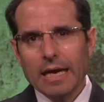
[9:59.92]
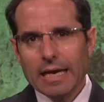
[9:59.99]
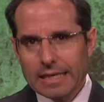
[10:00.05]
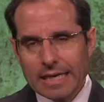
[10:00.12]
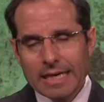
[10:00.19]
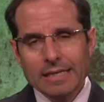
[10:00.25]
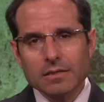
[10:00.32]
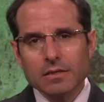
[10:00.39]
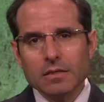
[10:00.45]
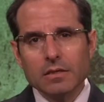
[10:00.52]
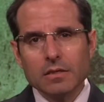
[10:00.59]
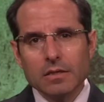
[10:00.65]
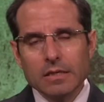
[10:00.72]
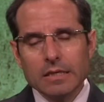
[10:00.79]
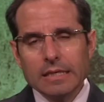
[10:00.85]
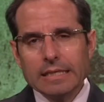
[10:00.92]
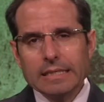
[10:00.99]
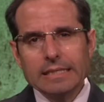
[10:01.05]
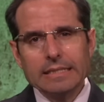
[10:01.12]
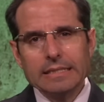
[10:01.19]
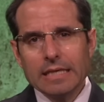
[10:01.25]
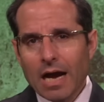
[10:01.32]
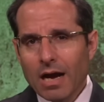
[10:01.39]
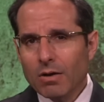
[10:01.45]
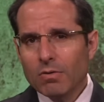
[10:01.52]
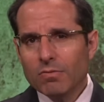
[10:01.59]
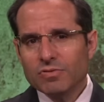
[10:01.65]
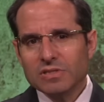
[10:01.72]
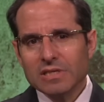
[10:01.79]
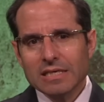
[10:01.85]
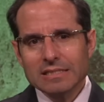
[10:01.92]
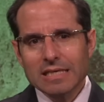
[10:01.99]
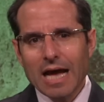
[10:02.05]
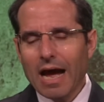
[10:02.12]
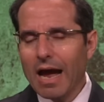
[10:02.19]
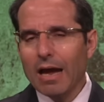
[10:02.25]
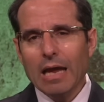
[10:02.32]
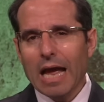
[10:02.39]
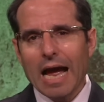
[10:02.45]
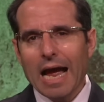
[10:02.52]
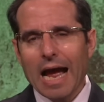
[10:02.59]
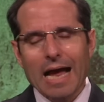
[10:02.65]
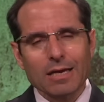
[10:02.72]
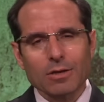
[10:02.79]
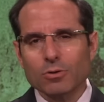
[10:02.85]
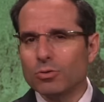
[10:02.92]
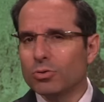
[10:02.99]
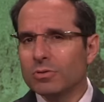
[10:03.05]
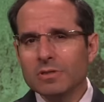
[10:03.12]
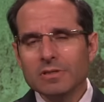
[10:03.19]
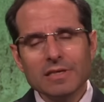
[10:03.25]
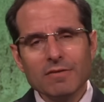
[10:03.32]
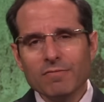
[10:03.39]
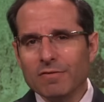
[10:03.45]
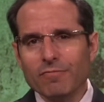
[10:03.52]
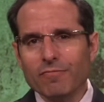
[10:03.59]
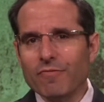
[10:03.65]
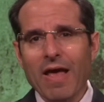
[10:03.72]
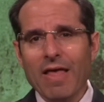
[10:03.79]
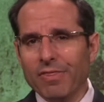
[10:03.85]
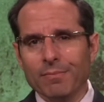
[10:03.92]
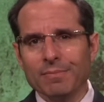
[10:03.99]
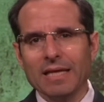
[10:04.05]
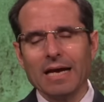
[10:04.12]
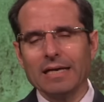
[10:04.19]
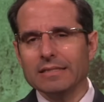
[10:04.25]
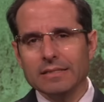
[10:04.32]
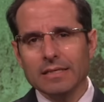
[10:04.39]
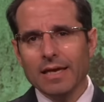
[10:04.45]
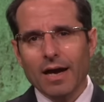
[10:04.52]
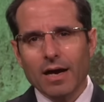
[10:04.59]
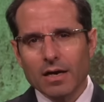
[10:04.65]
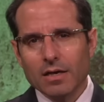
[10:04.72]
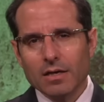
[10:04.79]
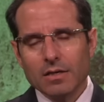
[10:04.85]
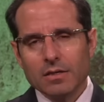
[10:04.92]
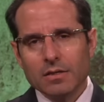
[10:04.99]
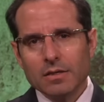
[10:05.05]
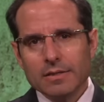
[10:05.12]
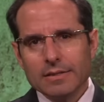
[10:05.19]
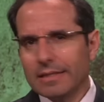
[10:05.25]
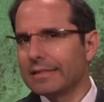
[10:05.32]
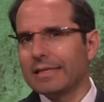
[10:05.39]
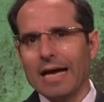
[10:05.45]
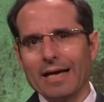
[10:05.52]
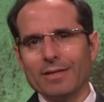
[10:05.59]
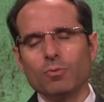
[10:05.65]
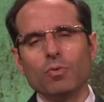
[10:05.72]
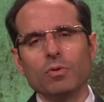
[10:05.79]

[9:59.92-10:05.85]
Again, Yaakov says, I, I, I couldn't even fathom the idea that God